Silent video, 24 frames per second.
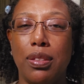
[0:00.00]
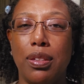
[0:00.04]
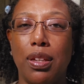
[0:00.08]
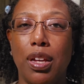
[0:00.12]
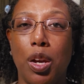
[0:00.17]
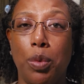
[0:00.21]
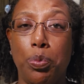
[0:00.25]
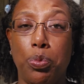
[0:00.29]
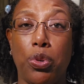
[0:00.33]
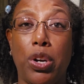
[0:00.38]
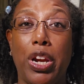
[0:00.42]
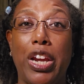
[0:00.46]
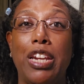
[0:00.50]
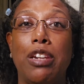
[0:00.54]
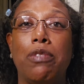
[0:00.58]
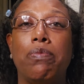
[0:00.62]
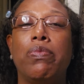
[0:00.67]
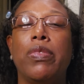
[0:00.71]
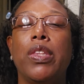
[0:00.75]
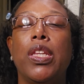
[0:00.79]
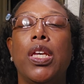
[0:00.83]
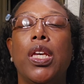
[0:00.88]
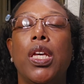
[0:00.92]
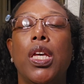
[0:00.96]
upright.
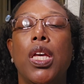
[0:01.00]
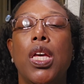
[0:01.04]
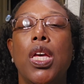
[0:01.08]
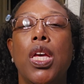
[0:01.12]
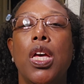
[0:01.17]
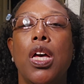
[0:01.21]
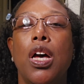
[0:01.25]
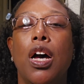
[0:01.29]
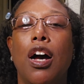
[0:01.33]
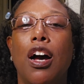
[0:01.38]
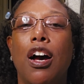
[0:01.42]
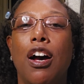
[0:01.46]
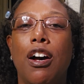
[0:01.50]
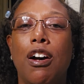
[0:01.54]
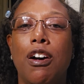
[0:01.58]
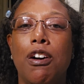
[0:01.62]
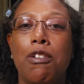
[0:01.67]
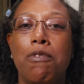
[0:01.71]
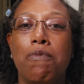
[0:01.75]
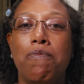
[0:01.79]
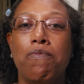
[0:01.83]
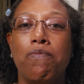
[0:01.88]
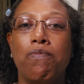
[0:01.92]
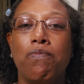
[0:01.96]

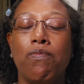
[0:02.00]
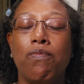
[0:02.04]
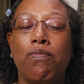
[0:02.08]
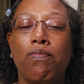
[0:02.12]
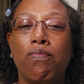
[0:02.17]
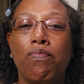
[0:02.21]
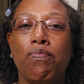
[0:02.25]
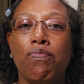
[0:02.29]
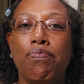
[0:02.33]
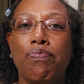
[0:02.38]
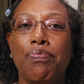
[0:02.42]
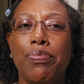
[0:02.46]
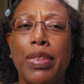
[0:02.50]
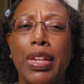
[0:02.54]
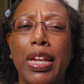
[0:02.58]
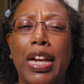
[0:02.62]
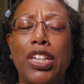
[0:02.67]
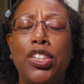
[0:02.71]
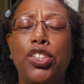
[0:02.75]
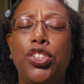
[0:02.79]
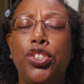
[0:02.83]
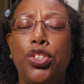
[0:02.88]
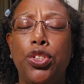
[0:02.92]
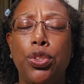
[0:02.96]
I
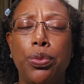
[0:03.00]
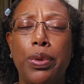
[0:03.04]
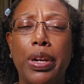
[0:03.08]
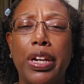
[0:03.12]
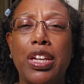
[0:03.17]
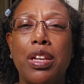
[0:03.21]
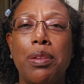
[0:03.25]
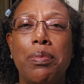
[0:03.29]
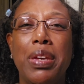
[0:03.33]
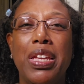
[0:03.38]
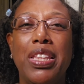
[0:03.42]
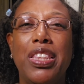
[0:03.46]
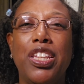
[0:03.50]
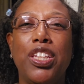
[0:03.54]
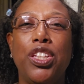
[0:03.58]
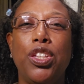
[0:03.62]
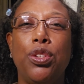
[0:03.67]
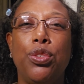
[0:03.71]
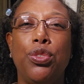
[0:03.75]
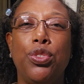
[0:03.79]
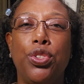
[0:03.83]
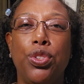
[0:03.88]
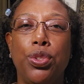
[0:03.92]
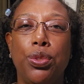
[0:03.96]
do recommend that
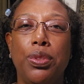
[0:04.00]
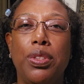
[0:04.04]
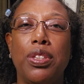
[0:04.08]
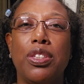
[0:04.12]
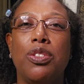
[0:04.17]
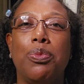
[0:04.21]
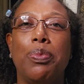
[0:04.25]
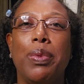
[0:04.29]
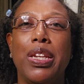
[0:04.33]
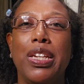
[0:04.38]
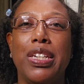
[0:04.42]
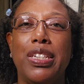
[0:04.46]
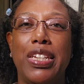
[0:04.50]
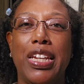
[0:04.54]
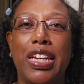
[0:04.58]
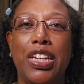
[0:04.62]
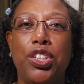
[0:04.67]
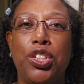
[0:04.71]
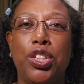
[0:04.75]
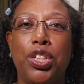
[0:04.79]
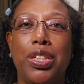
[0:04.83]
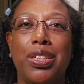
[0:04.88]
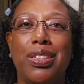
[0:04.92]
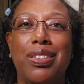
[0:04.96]
you do this
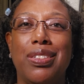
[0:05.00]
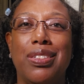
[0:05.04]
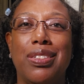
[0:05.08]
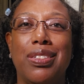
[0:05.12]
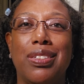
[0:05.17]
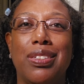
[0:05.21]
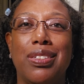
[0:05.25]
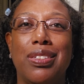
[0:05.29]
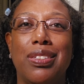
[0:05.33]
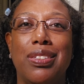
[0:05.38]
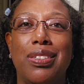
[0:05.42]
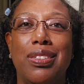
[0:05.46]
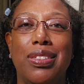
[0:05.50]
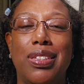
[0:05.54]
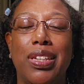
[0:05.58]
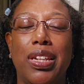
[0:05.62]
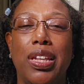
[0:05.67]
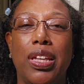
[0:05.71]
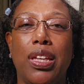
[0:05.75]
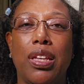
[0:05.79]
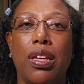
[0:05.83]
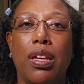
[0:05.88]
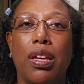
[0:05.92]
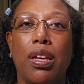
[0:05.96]
meditation
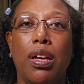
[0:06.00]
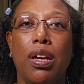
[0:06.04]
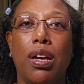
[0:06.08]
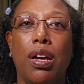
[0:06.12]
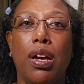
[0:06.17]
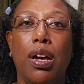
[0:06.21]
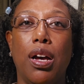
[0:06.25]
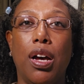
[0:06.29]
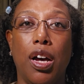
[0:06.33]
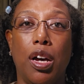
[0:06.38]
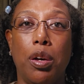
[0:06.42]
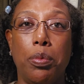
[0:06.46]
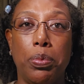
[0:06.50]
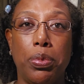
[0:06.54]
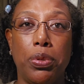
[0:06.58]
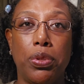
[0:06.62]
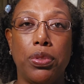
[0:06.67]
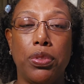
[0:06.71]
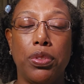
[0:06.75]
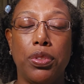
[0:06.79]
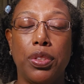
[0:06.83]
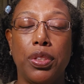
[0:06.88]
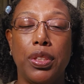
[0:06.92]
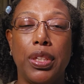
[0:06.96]
sitting up
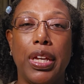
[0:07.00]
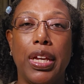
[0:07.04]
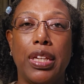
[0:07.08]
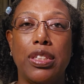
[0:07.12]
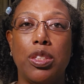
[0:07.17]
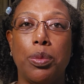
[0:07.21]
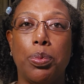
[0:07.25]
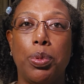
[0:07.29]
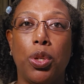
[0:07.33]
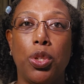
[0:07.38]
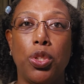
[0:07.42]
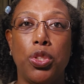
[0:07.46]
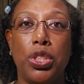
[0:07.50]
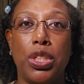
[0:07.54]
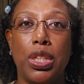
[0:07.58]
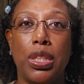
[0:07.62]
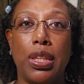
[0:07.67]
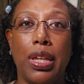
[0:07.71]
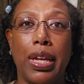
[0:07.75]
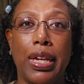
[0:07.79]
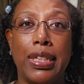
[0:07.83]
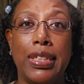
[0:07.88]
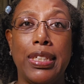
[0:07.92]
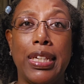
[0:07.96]
as opposed to
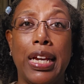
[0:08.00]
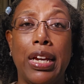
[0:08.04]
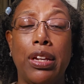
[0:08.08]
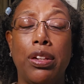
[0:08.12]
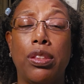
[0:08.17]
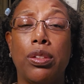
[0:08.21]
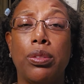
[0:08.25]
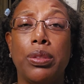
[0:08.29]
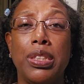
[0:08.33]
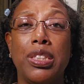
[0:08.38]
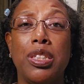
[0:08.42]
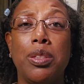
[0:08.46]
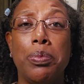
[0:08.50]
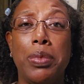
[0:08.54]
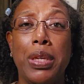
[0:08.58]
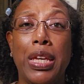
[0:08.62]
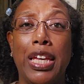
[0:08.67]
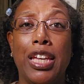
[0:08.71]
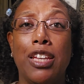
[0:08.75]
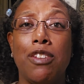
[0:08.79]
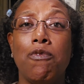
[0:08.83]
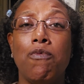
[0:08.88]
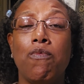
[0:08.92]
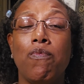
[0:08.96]
lying down. And the reason
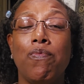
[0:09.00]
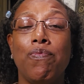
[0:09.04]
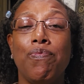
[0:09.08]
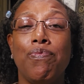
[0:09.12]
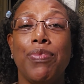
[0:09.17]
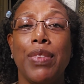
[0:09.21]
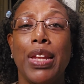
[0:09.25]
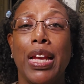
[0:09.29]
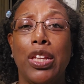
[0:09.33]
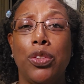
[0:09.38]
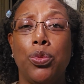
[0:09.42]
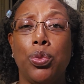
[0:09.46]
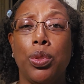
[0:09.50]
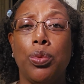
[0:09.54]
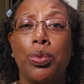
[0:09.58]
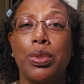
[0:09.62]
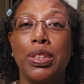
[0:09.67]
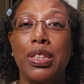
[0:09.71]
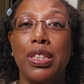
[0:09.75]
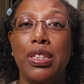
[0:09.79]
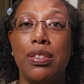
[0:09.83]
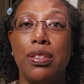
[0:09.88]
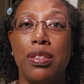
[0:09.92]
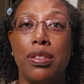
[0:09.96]
being as we
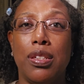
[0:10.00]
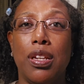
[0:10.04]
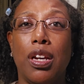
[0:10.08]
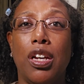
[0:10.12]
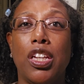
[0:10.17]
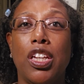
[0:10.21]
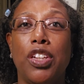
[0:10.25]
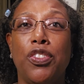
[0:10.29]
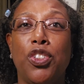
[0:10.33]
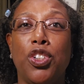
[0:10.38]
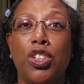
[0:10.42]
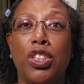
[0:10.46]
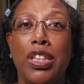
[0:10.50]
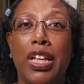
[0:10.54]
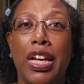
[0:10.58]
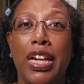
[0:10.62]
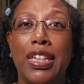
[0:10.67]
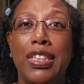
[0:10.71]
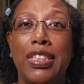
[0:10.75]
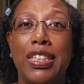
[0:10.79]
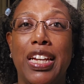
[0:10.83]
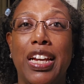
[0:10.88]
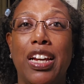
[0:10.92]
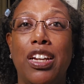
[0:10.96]
release the tongue, if you're
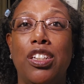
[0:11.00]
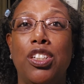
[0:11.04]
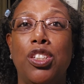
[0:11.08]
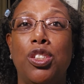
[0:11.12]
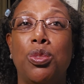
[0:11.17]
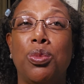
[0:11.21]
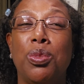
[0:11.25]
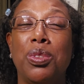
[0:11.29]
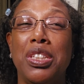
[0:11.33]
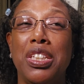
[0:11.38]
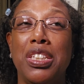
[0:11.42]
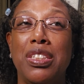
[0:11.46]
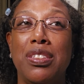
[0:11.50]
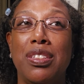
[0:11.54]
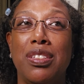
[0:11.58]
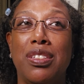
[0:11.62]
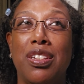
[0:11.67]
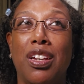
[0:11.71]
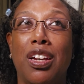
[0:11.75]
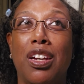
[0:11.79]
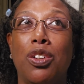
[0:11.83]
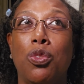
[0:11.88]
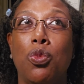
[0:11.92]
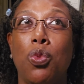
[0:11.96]
lying down and you release the
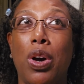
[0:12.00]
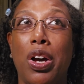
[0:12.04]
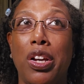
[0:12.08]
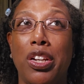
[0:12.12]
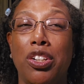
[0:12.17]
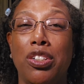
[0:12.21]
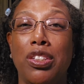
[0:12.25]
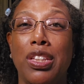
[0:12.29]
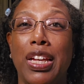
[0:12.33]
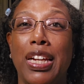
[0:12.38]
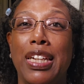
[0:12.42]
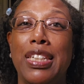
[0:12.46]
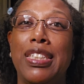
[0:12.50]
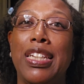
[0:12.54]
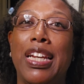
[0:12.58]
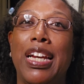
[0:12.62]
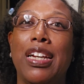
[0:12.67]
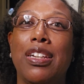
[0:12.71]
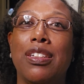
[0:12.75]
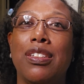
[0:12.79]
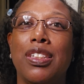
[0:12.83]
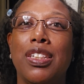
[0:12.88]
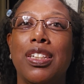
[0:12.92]
tongue while you're lying down,